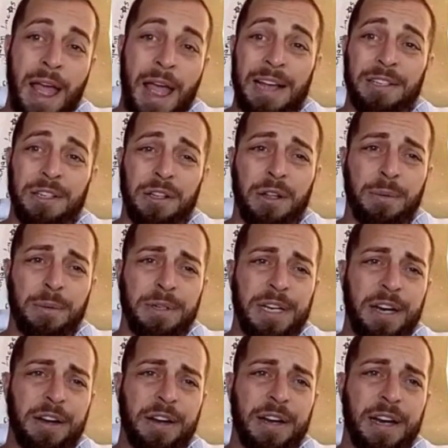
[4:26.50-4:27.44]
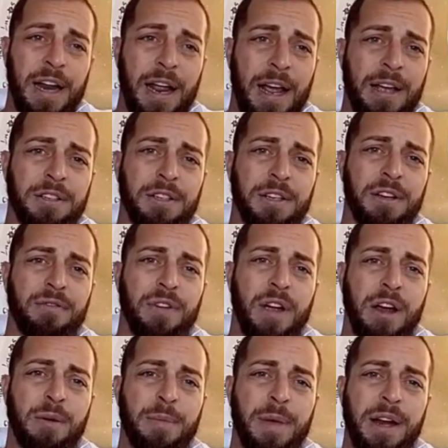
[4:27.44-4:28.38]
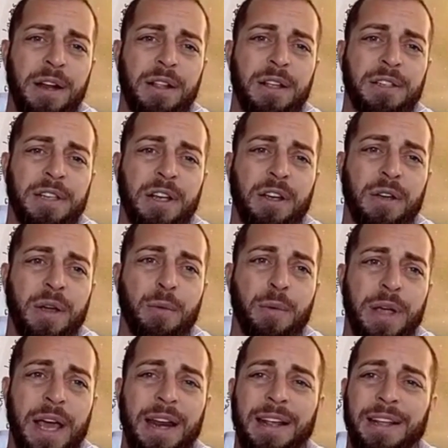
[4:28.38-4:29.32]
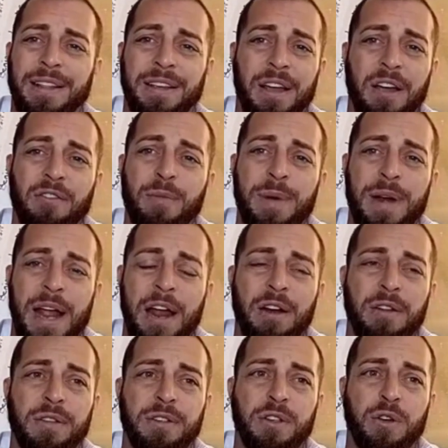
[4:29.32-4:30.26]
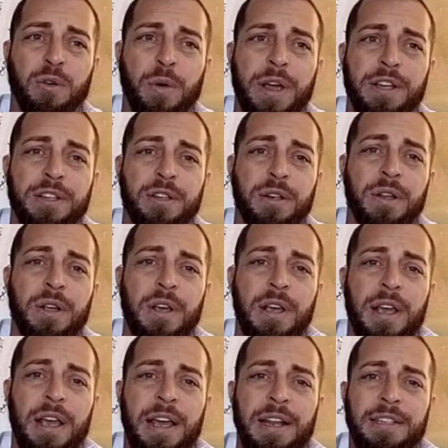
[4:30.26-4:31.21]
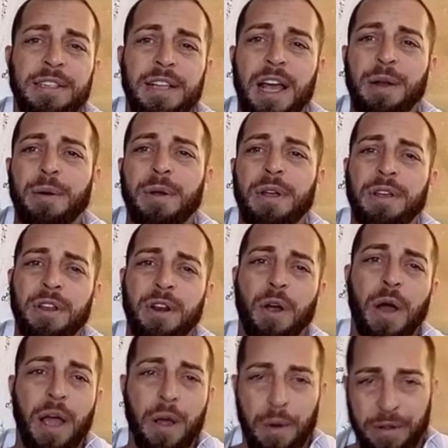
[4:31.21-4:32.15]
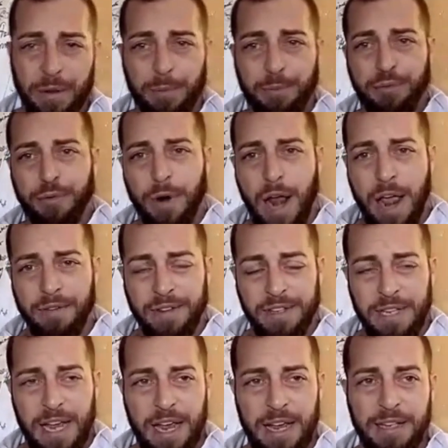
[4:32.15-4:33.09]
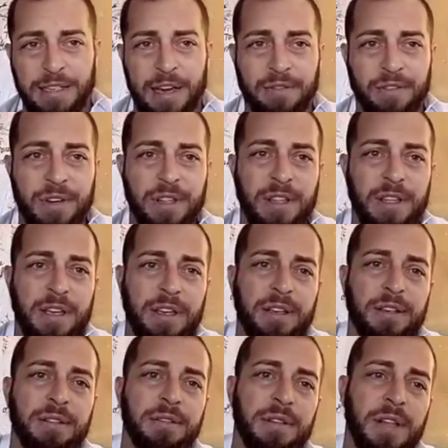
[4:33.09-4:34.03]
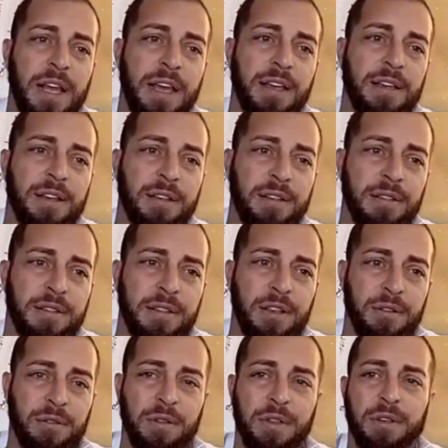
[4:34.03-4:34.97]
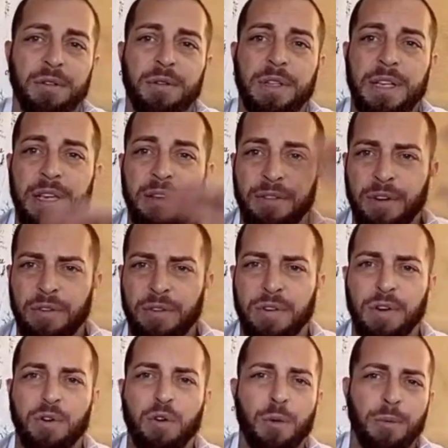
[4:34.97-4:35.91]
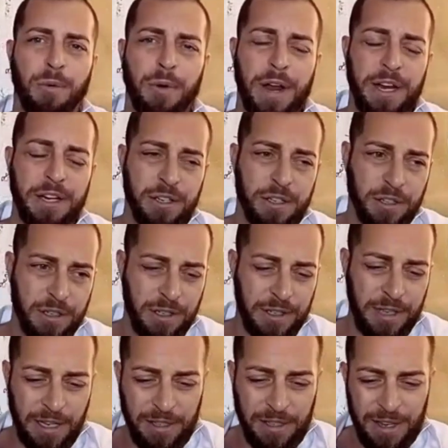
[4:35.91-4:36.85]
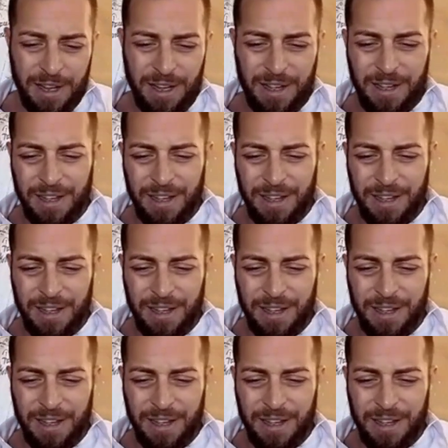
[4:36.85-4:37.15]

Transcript: as a libertarian and as an environmentalist, we got to get the government out of this equation. And it's not, you know, hey, we have to privatize everything, like, you know, literally give it over to corporations, because that's